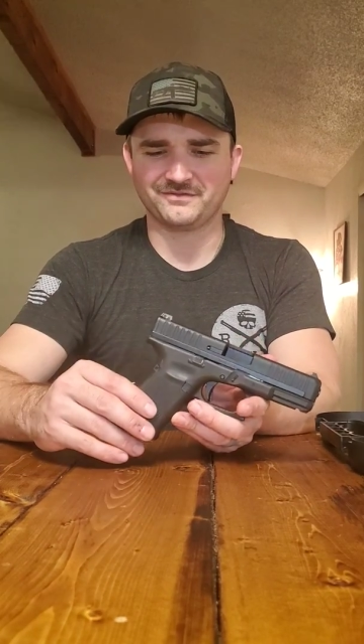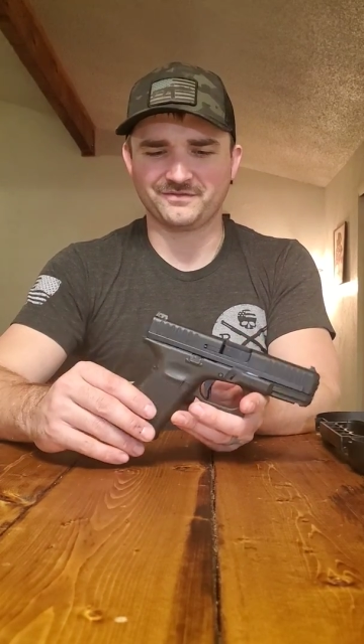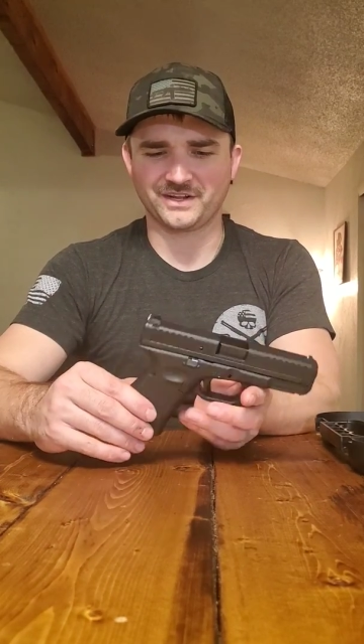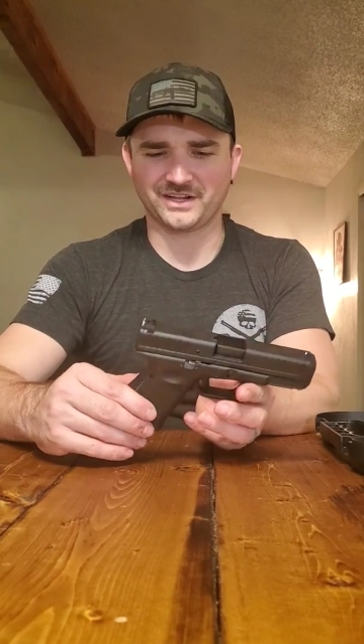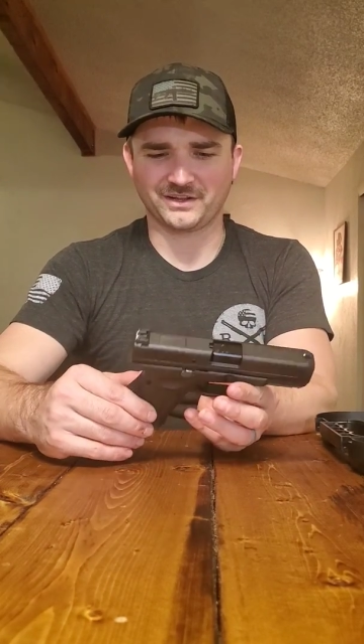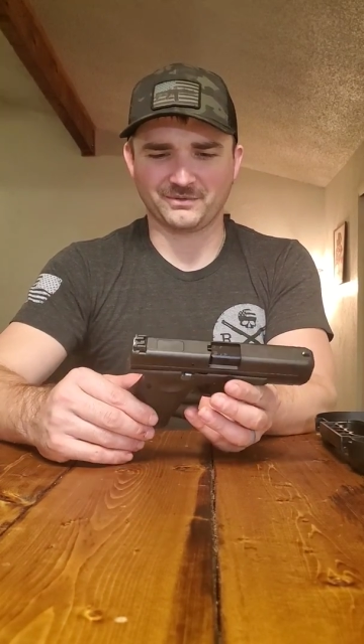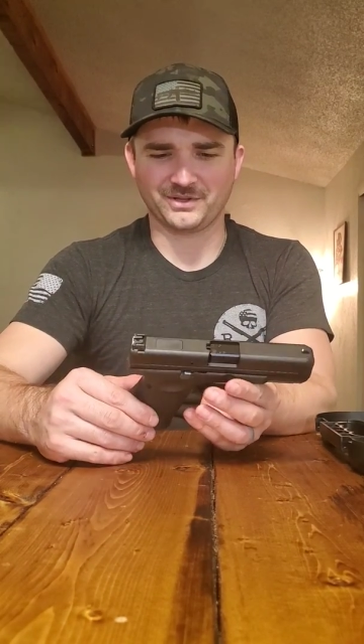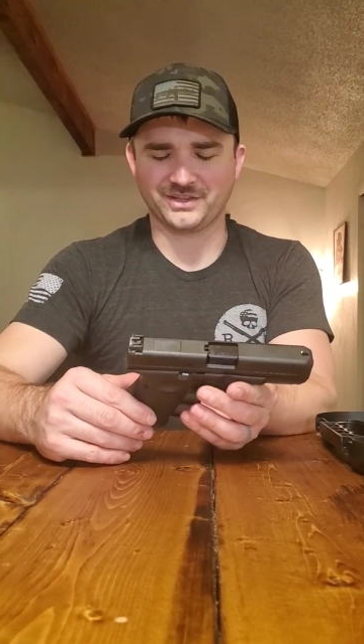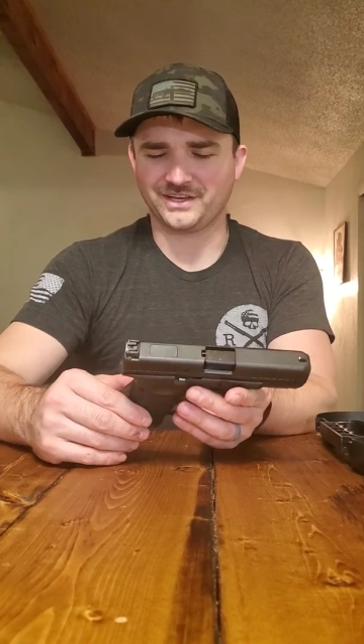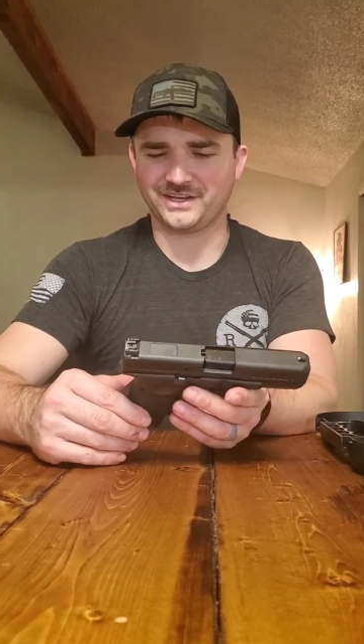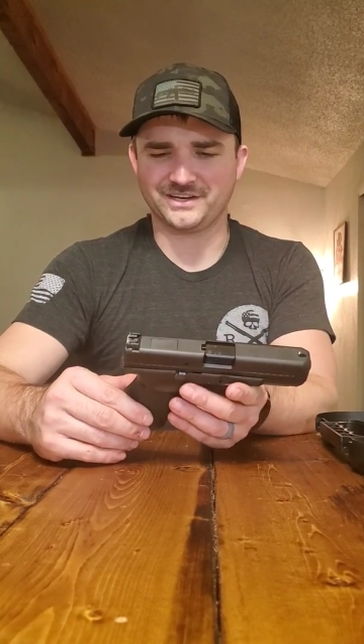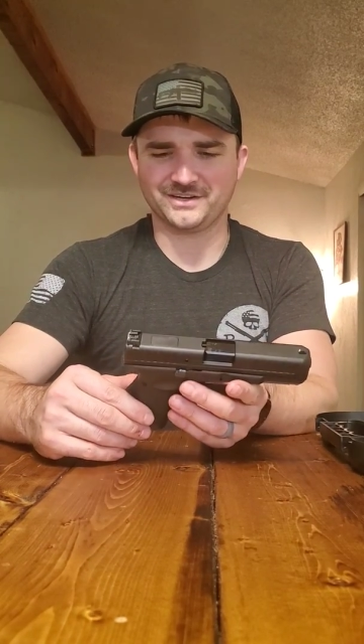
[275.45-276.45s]
fiddling with
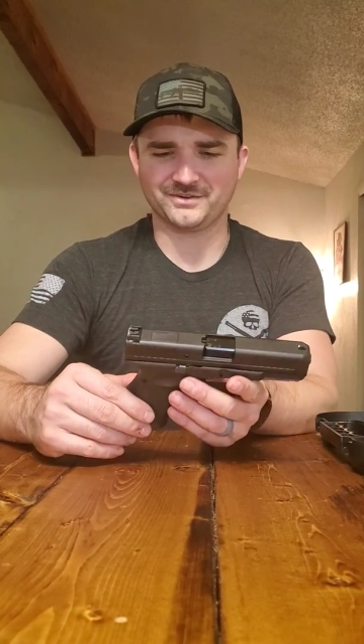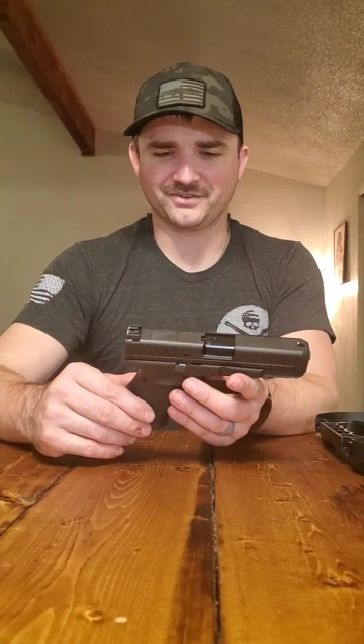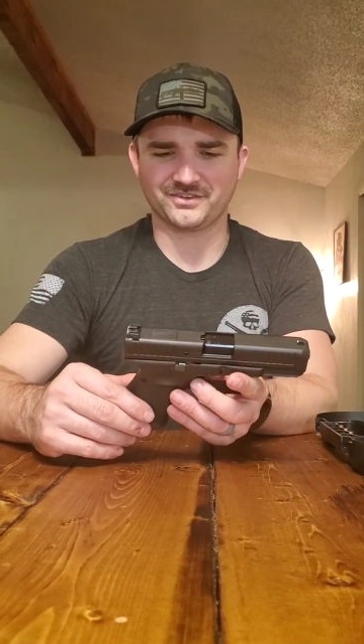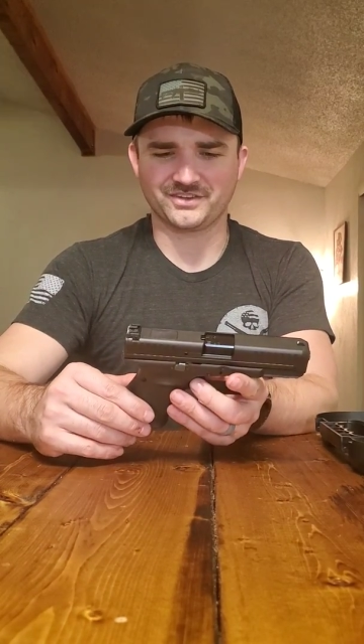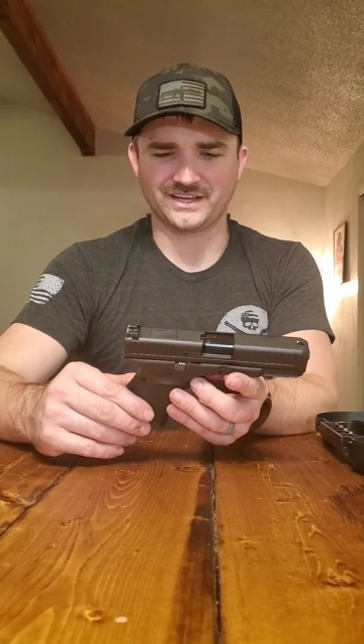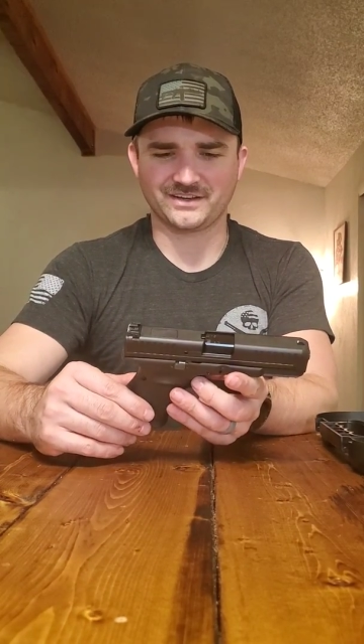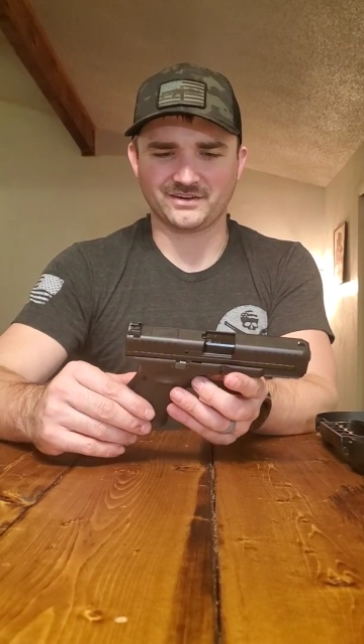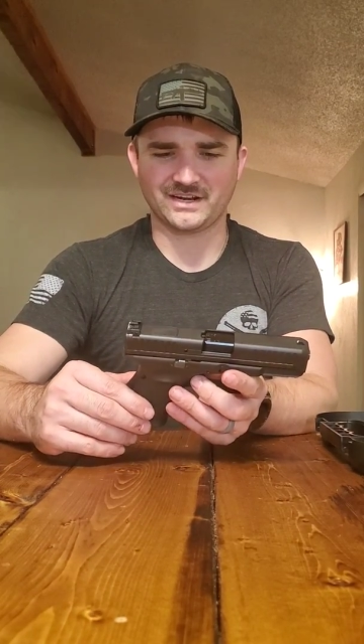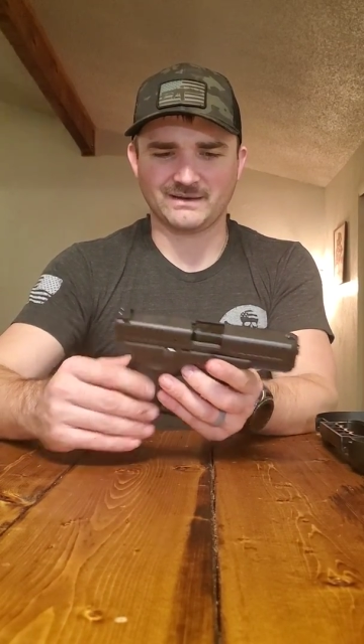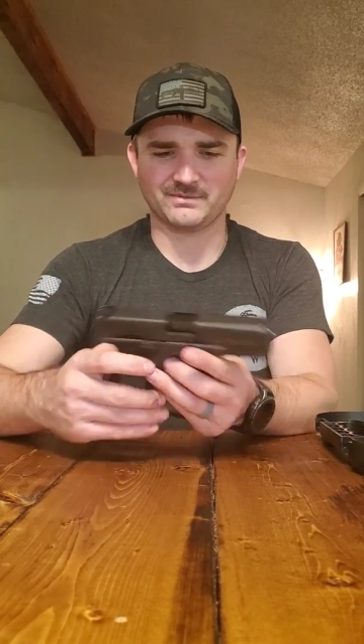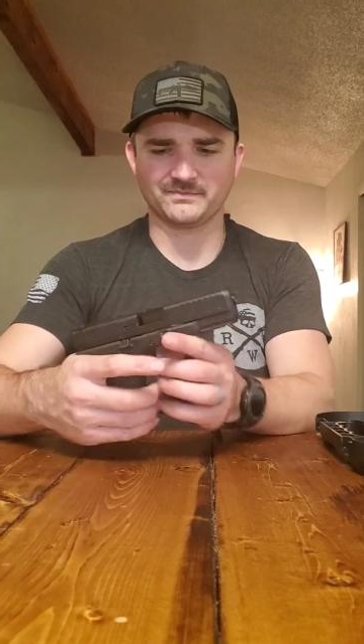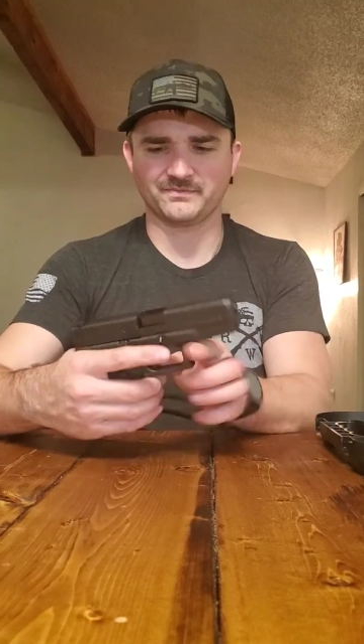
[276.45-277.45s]
it and noticed that could
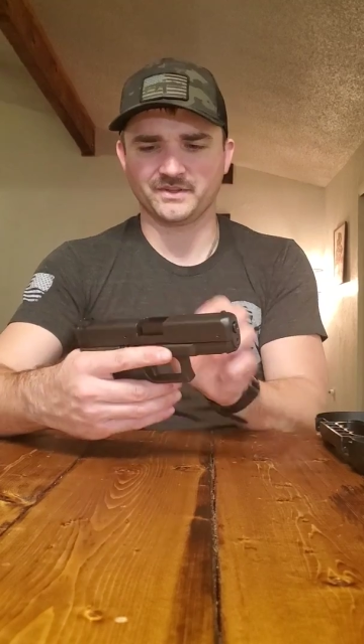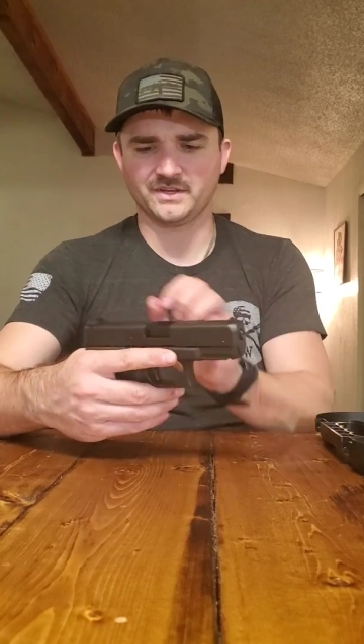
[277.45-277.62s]
happen.